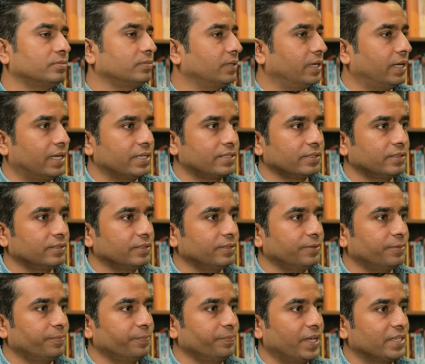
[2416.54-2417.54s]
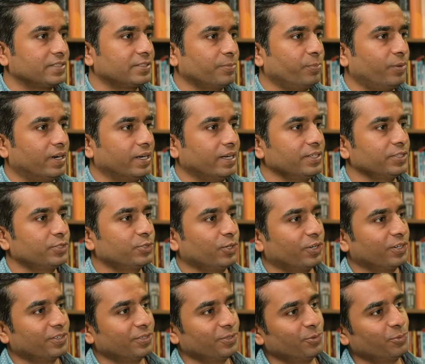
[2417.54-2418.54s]
as a parting
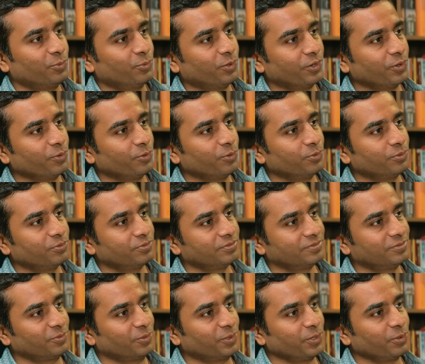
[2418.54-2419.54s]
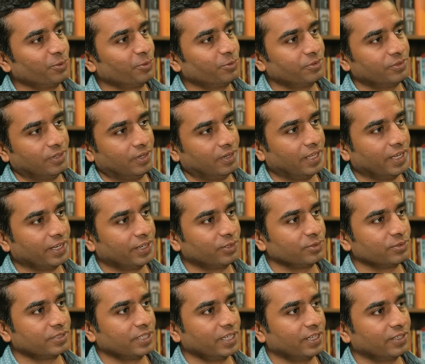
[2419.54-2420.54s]
shot, what do you like to
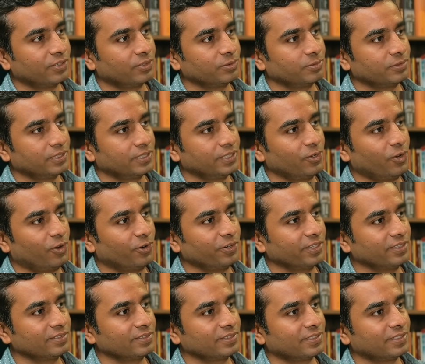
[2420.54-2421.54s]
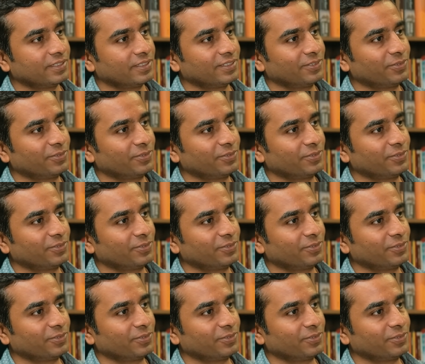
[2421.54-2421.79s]
say to the audience?